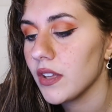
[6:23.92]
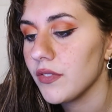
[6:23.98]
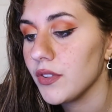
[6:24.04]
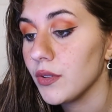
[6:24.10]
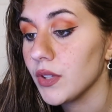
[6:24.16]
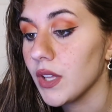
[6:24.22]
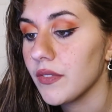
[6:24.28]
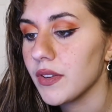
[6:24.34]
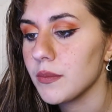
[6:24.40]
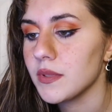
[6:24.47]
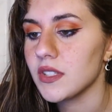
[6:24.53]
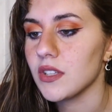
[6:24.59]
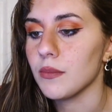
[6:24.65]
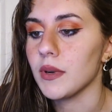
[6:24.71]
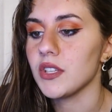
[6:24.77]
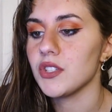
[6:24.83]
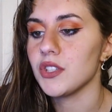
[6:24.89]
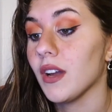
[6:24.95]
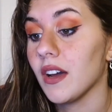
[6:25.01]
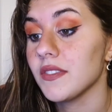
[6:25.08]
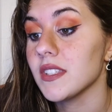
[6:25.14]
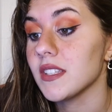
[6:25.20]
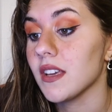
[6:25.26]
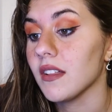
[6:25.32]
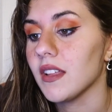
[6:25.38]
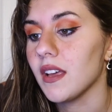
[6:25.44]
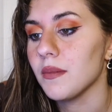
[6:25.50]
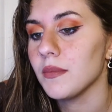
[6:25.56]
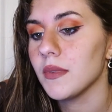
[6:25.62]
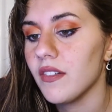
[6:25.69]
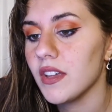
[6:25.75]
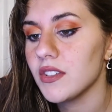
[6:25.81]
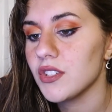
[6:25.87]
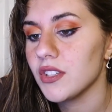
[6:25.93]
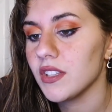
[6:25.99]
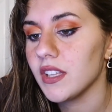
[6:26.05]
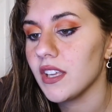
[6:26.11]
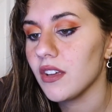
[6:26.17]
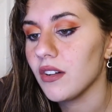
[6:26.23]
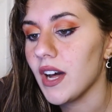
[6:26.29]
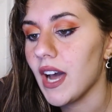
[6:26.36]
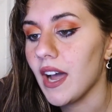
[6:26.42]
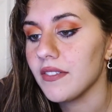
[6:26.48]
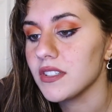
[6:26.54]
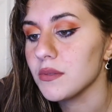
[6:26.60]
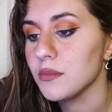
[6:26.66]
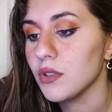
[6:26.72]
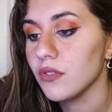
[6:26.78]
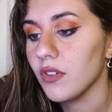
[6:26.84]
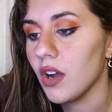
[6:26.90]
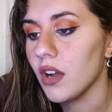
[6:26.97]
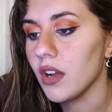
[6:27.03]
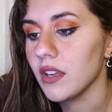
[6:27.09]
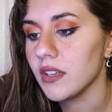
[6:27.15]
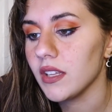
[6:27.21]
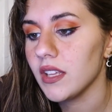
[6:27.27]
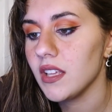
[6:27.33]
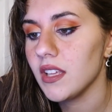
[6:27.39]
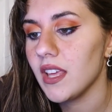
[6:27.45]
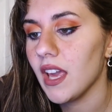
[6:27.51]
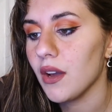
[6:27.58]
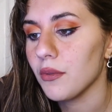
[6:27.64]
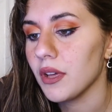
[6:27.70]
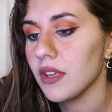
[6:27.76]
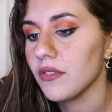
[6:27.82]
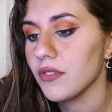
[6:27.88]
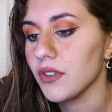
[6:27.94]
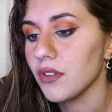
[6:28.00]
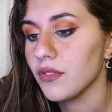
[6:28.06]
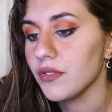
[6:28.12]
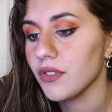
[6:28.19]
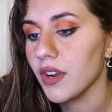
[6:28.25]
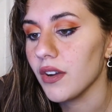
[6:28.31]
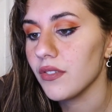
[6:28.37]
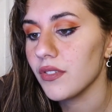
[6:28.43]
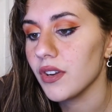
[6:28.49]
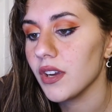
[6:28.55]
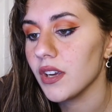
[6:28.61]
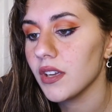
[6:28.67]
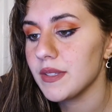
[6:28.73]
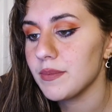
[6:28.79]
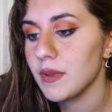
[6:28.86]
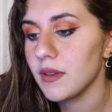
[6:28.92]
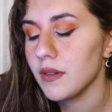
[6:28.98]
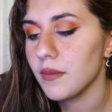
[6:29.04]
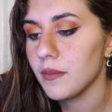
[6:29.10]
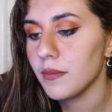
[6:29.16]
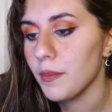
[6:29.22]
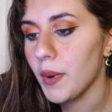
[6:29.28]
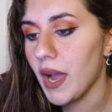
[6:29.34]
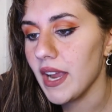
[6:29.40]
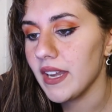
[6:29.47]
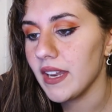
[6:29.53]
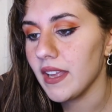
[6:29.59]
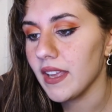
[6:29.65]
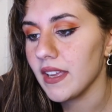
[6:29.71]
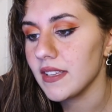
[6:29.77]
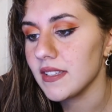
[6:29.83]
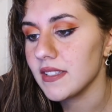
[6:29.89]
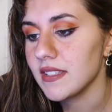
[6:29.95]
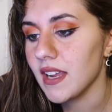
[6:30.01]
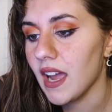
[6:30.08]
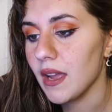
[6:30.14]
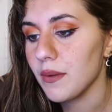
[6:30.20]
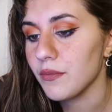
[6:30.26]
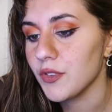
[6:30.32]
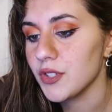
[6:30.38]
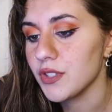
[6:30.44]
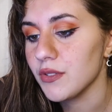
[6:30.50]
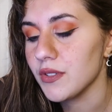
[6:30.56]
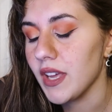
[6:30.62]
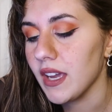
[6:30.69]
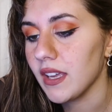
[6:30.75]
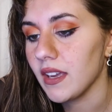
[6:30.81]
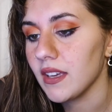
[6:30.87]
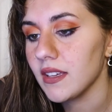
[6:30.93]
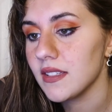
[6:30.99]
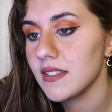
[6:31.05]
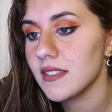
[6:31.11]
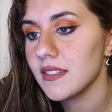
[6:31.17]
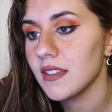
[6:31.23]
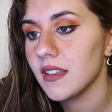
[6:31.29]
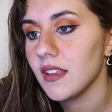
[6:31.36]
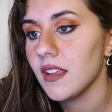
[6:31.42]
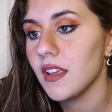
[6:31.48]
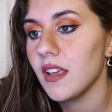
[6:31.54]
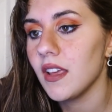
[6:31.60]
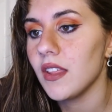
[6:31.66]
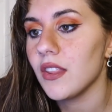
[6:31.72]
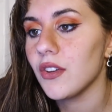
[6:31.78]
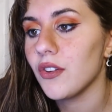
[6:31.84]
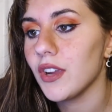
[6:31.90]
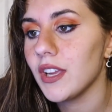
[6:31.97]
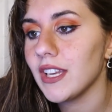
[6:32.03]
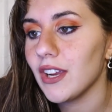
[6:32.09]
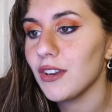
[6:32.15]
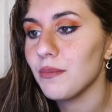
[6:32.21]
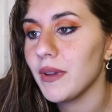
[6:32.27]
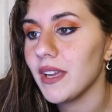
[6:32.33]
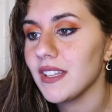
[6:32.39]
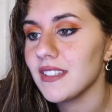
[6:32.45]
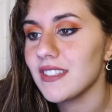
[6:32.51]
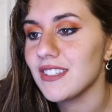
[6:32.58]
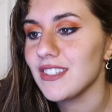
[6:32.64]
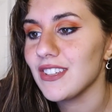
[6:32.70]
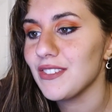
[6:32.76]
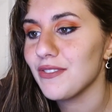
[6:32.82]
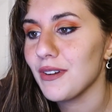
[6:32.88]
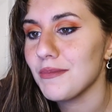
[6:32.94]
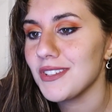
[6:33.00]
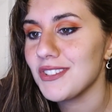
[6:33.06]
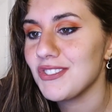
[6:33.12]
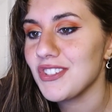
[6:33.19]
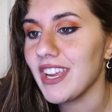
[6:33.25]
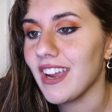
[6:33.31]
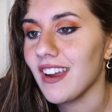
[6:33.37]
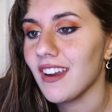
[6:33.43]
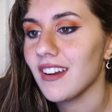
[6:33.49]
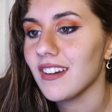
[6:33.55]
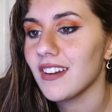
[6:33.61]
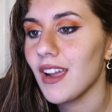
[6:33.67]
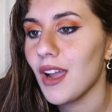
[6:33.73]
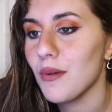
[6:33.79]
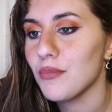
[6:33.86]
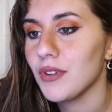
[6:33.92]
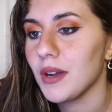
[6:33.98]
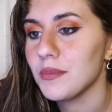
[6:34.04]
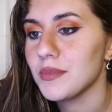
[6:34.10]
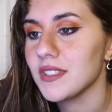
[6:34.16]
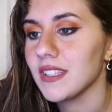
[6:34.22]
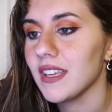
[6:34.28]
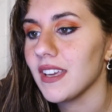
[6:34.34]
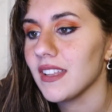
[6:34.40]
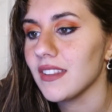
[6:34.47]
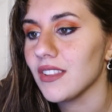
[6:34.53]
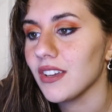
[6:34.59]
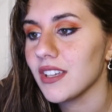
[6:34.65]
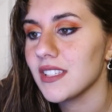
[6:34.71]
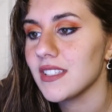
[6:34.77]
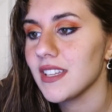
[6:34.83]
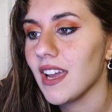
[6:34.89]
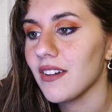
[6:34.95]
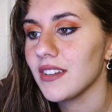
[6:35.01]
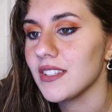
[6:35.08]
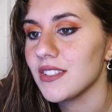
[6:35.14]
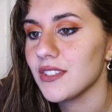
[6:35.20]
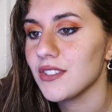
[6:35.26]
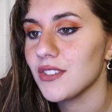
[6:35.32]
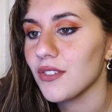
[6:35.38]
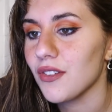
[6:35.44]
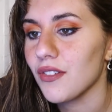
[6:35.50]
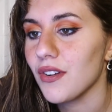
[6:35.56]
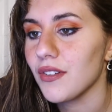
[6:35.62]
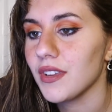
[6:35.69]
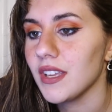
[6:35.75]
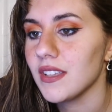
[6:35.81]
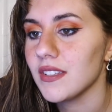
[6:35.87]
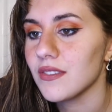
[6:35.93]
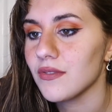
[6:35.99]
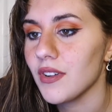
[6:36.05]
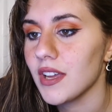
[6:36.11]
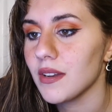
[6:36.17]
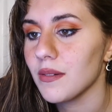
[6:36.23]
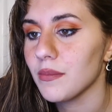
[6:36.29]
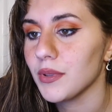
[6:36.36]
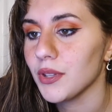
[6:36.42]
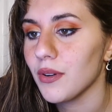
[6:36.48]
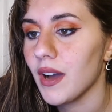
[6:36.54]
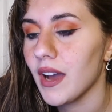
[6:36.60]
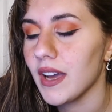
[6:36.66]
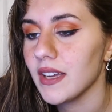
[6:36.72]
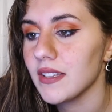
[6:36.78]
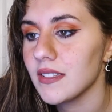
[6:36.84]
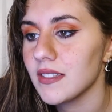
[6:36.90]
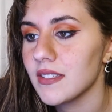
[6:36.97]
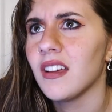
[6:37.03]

If you love him so much, you have to tell him. Eventually, he'll have to move on. He can't wait for you forever. He's been biding his time for 2 decades. The green-haired man stood from his chair abruptly and looked down into Todoroki's red and blue eyes.